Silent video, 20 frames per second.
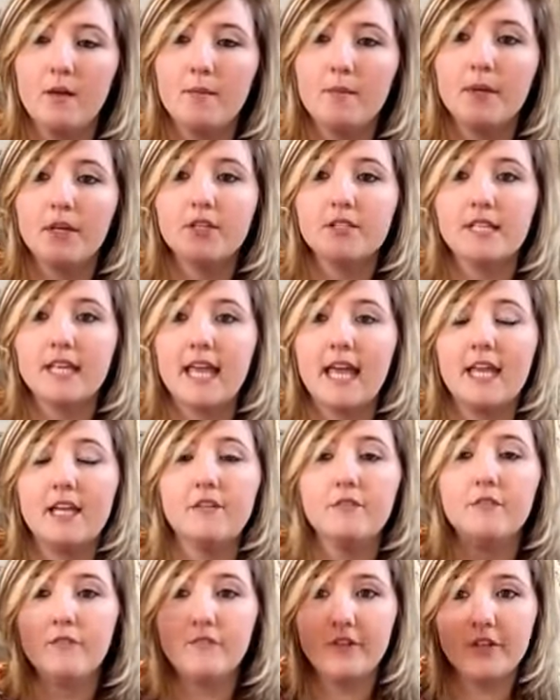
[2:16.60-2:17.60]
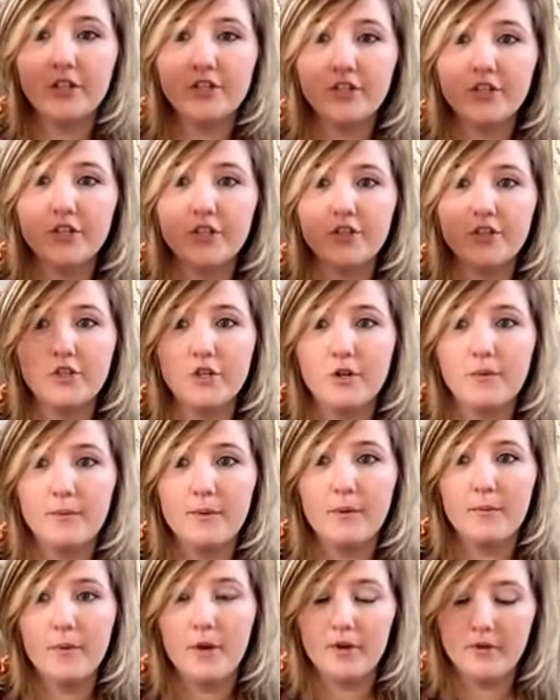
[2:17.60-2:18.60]
because again, if it finishes at the top, it'll
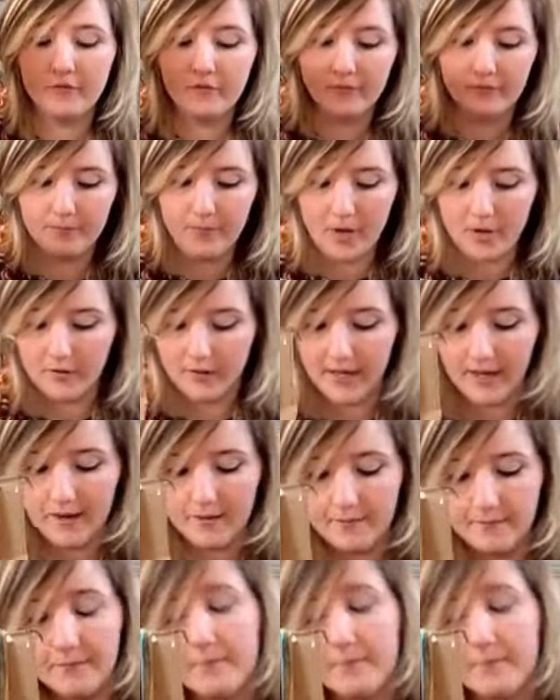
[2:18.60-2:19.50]
poke out.